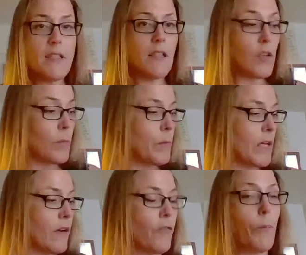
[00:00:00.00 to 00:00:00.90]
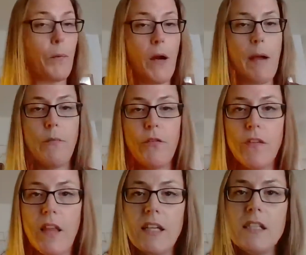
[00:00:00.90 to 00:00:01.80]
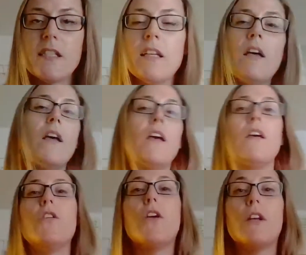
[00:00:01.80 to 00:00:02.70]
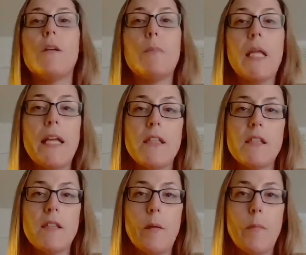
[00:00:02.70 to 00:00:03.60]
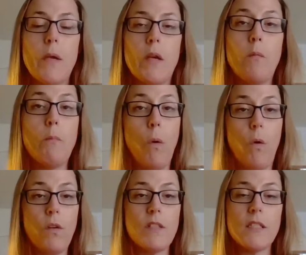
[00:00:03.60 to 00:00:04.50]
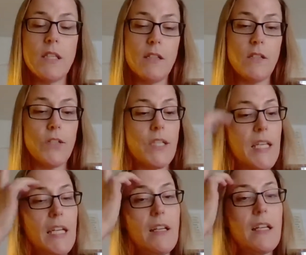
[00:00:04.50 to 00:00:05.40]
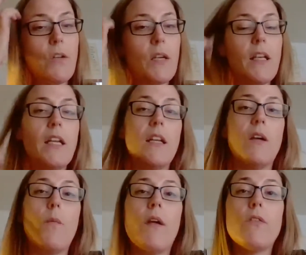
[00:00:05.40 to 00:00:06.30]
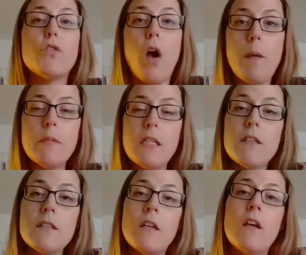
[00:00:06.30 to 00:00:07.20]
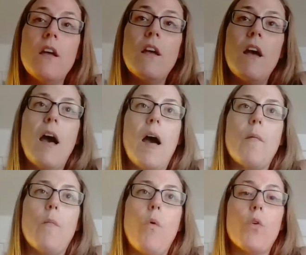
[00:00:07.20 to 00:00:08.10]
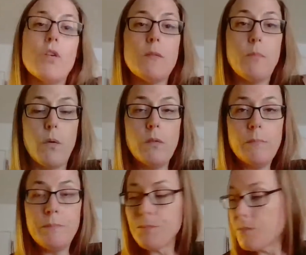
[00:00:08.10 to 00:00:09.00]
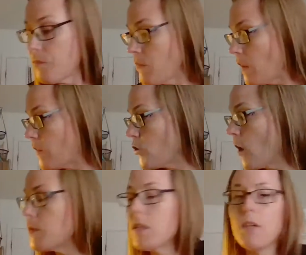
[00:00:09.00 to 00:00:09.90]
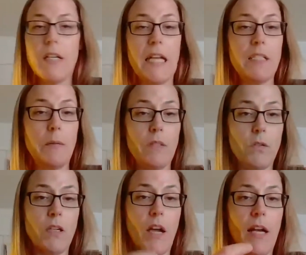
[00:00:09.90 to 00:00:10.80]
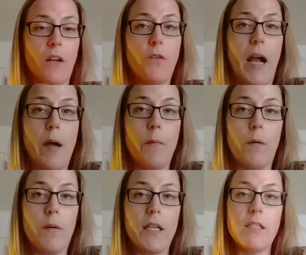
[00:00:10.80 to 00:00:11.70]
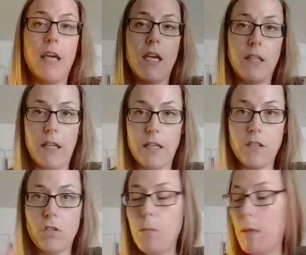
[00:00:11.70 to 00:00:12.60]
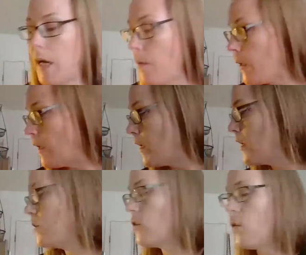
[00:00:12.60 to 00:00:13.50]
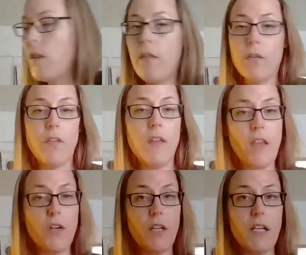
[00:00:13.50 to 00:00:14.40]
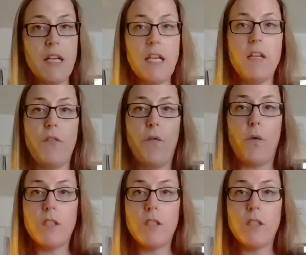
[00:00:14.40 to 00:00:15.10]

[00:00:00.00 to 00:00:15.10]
little bit of prep for this, you're going to plate this up in a bowl. It's easier to eat, and you can eat it with chopsticks or a spoon. The chopsticks are nice because you can kind of grab a rice cake and like scoop it up. So the other thing that you're going to need for